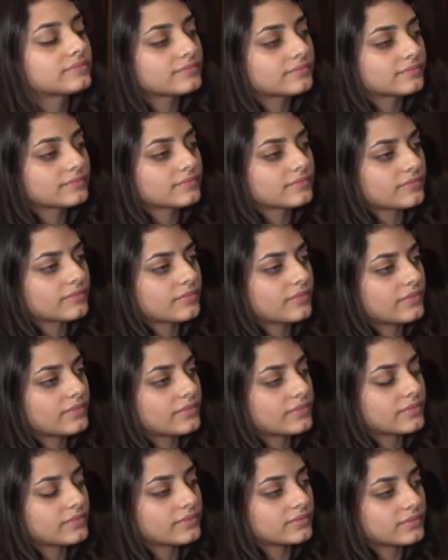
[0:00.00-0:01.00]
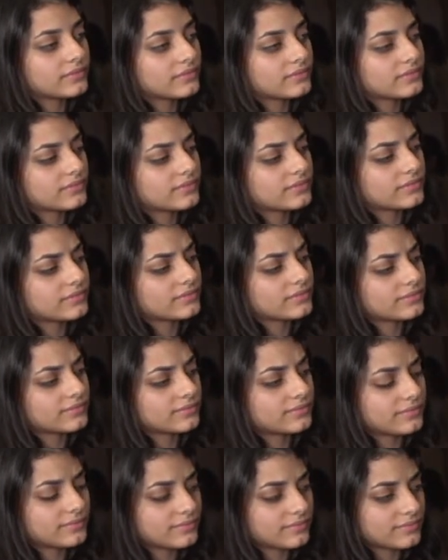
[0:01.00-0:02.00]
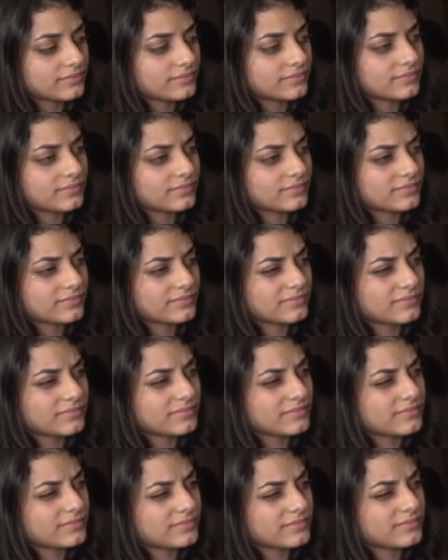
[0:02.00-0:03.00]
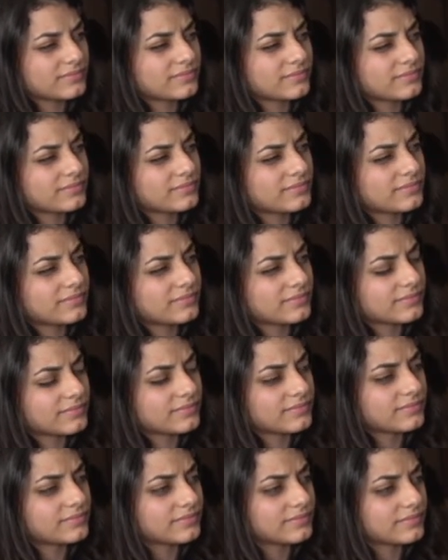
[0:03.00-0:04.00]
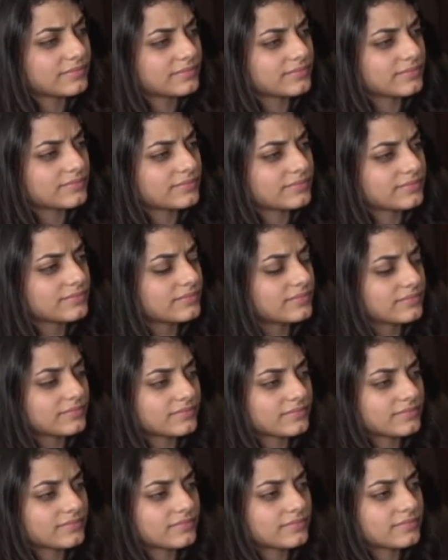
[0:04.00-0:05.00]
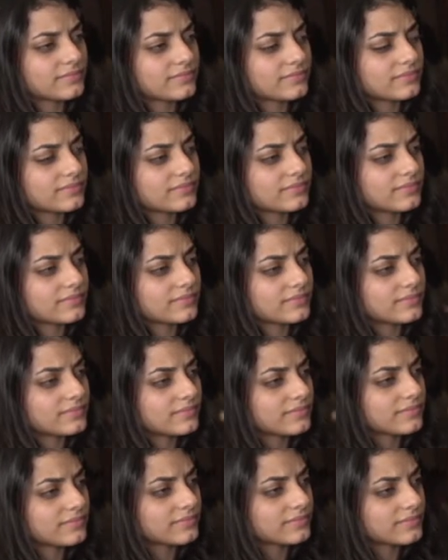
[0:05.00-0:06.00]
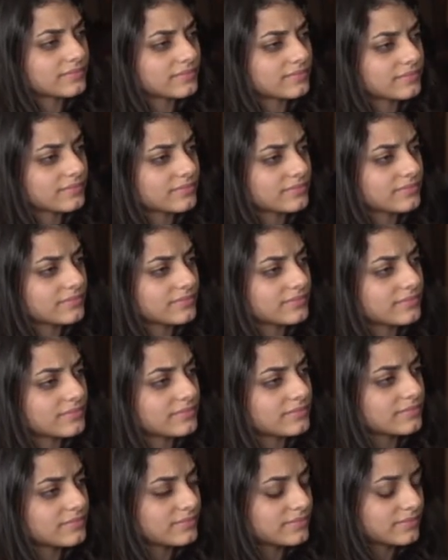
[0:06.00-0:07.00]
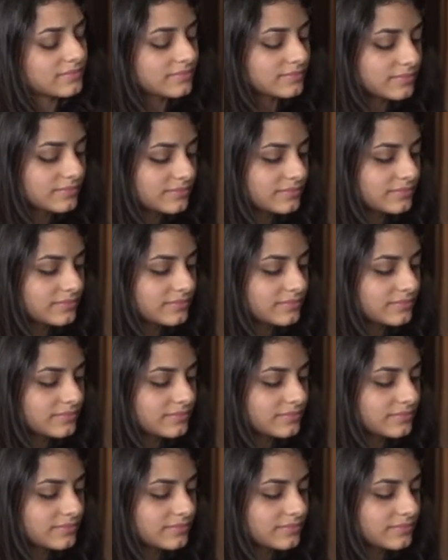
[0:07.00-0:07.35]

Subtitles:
The person shown says nothing.